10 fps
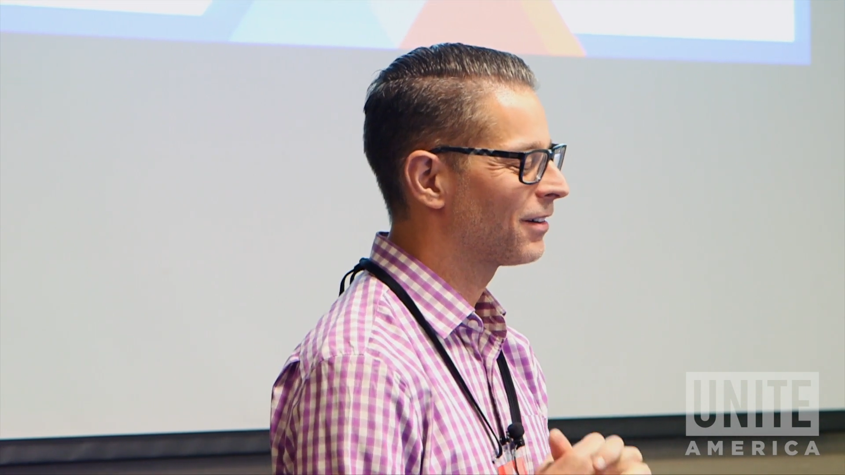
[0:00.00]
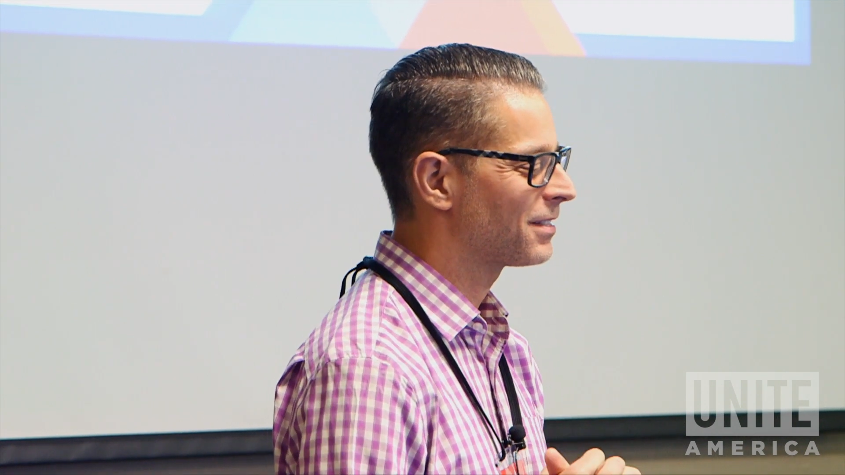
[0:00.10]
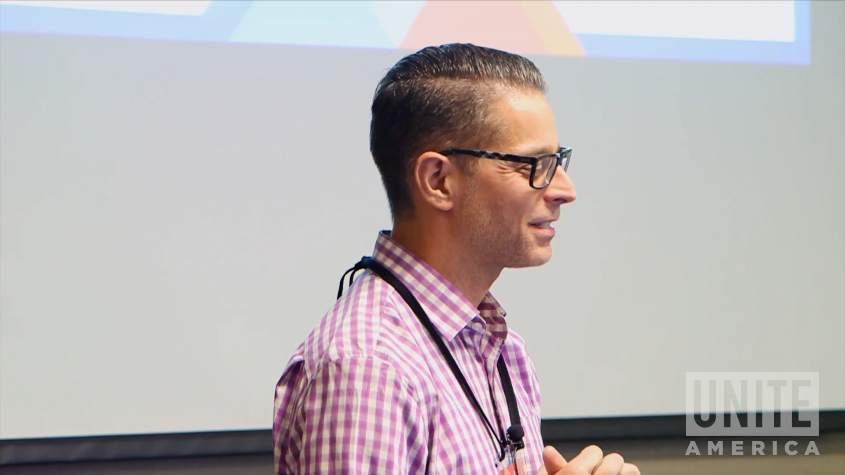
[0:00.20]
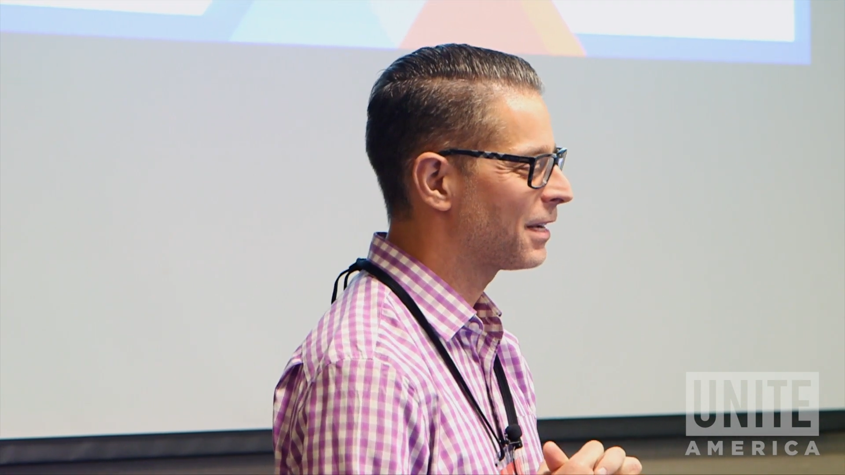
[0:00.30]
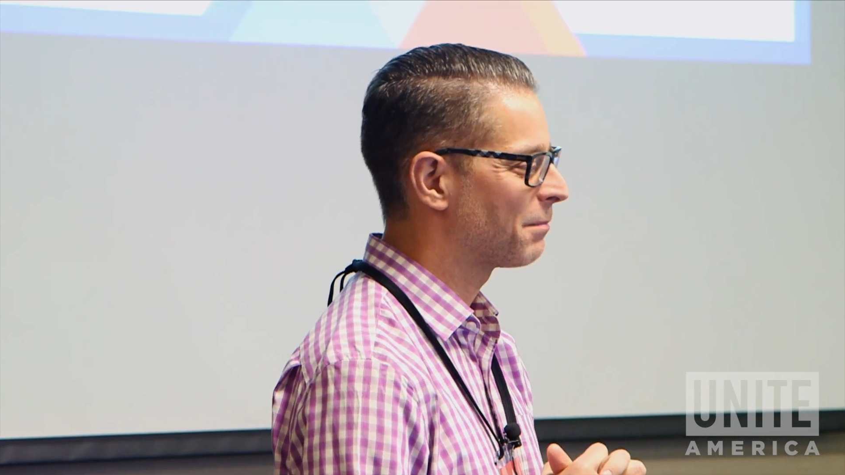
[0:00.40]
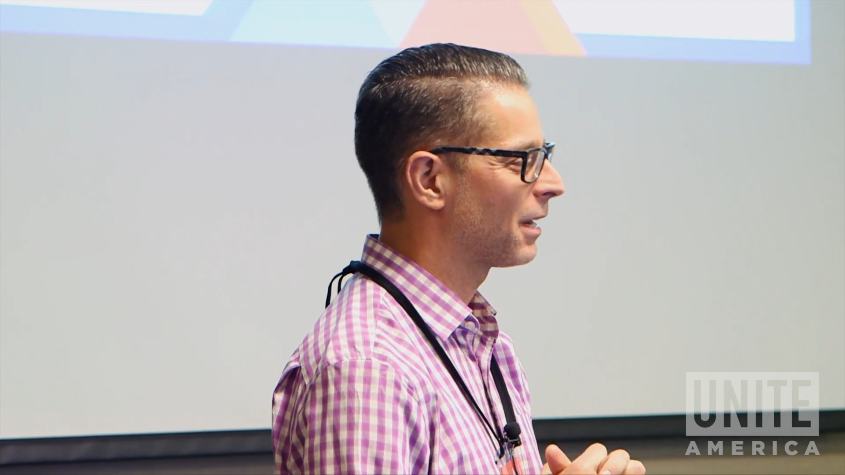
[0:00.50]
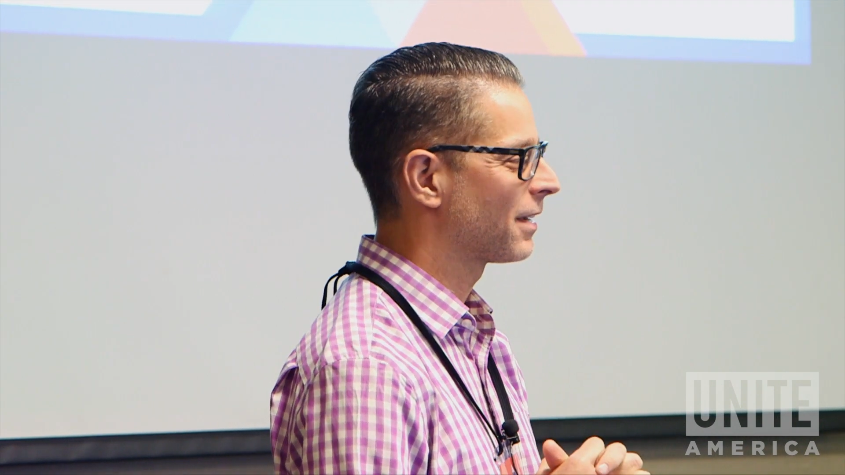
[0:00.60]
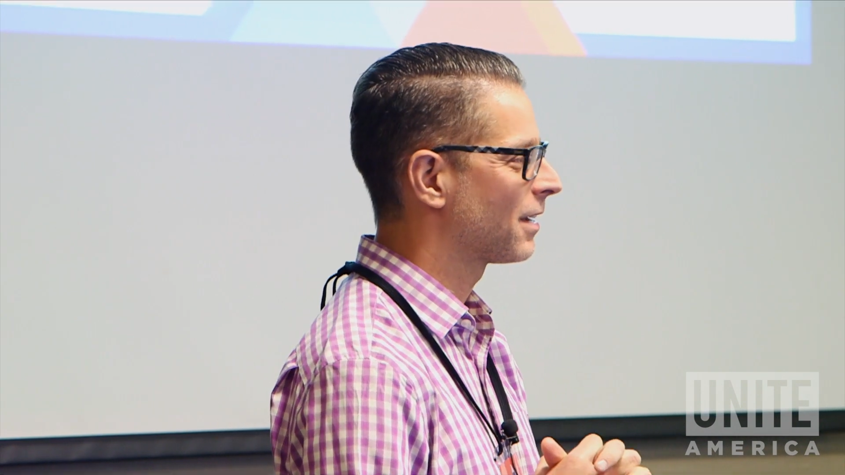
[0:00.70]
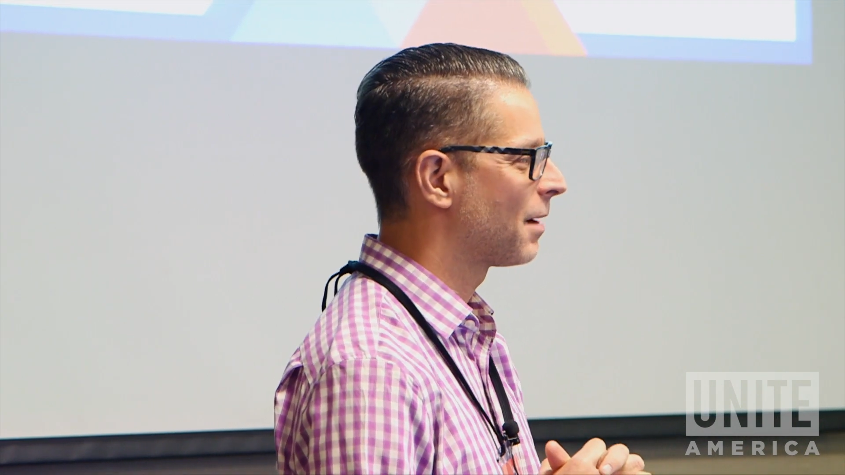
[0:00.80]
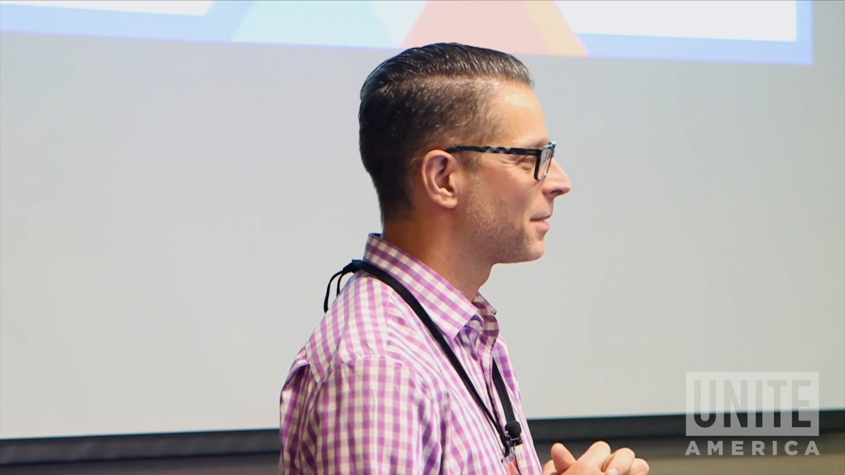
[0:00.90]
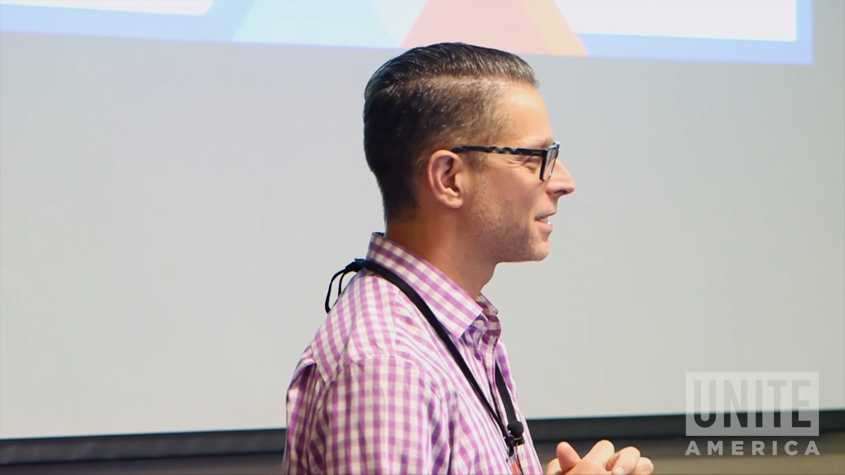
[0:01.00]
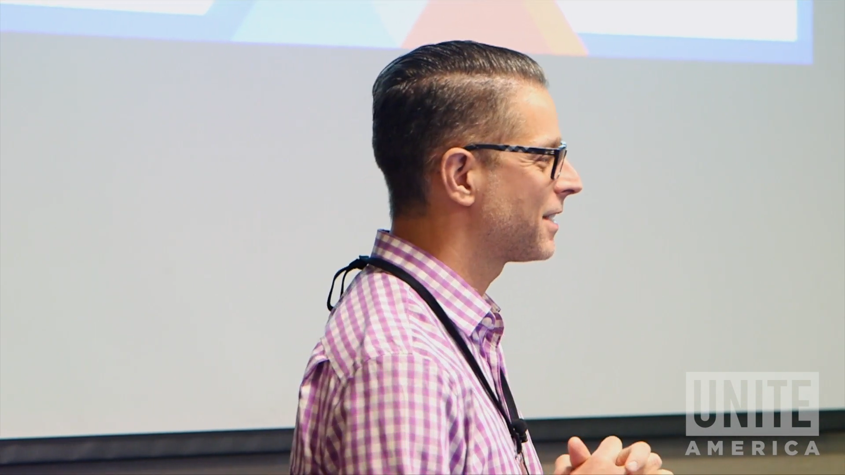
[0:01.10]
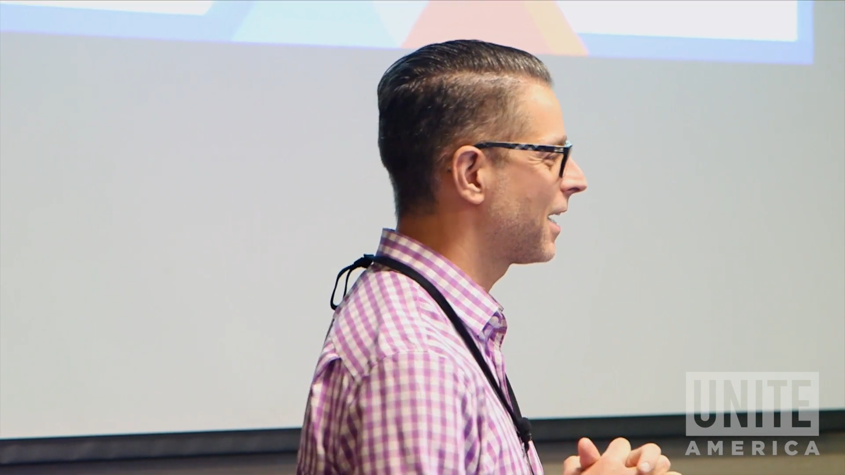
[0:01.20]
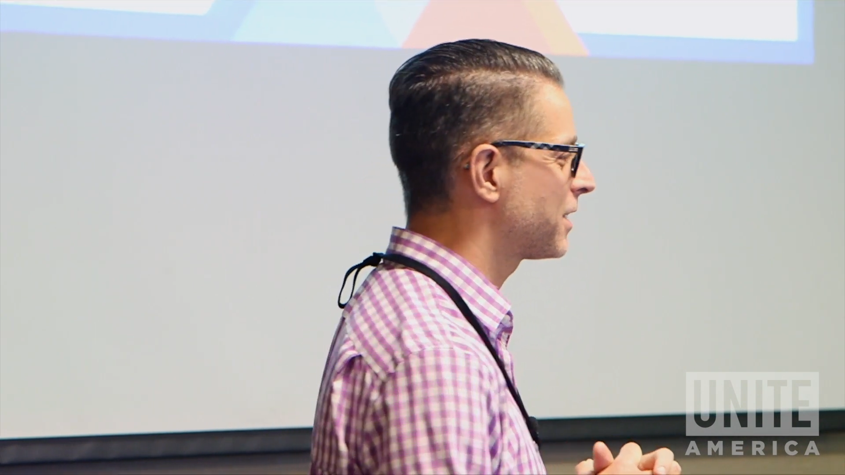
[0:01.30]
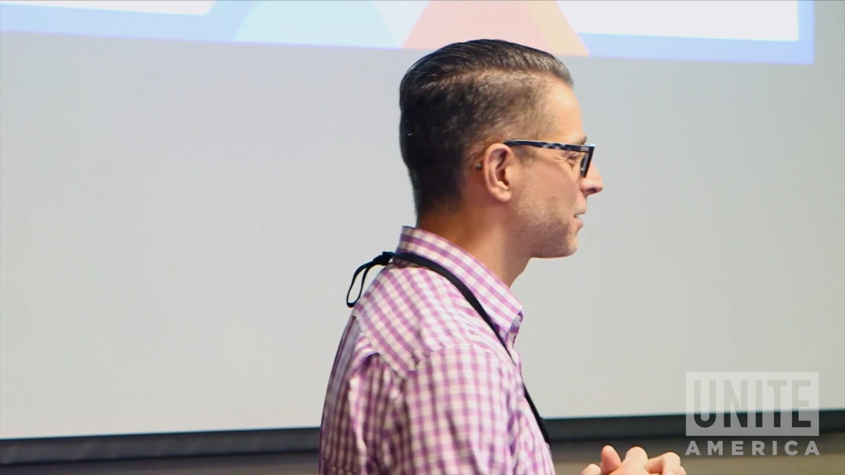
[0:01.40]
seem like common
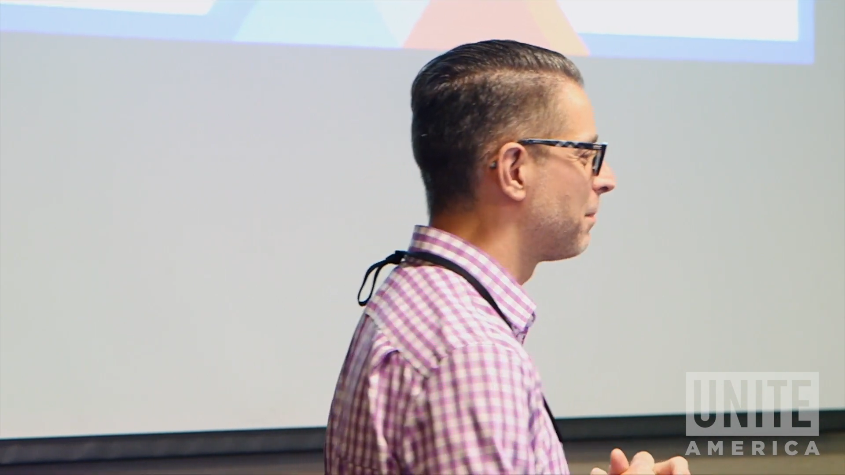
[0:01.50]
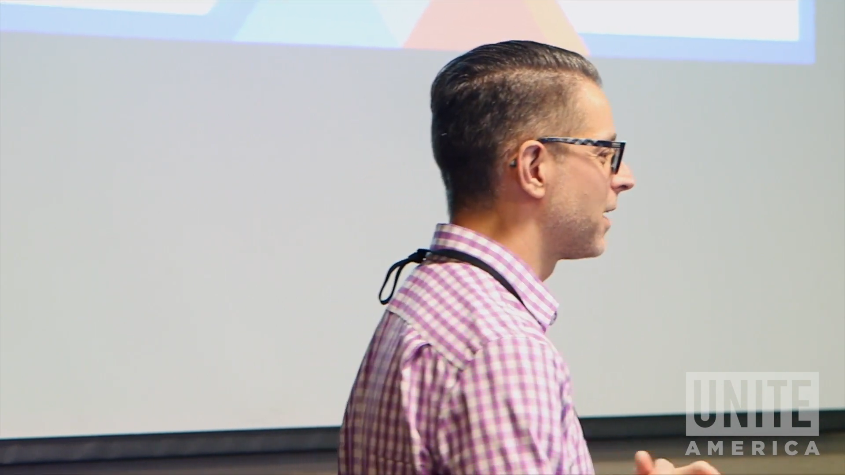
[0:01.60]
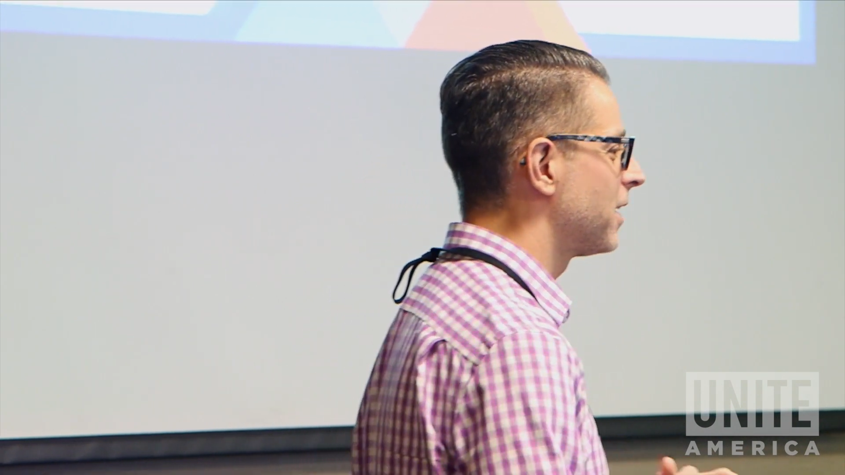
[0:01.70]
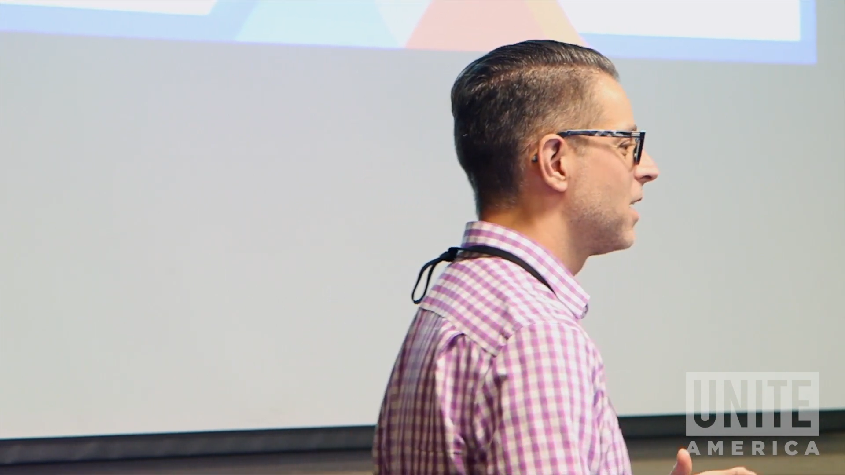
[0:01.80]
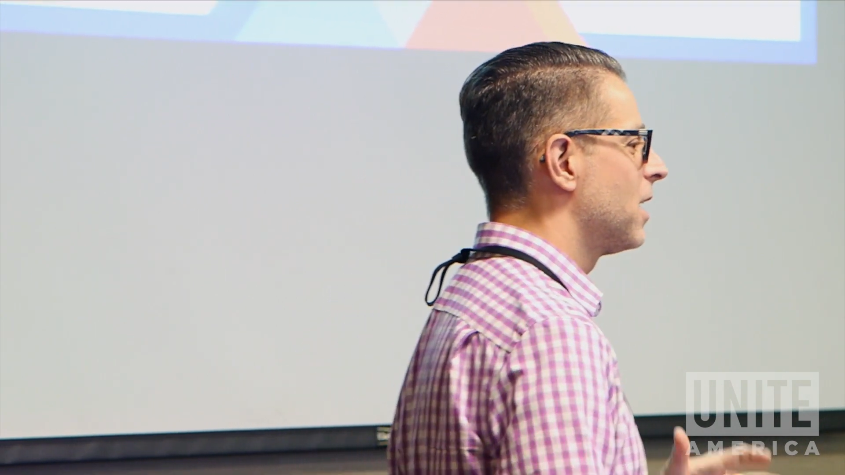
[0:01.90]
sense, but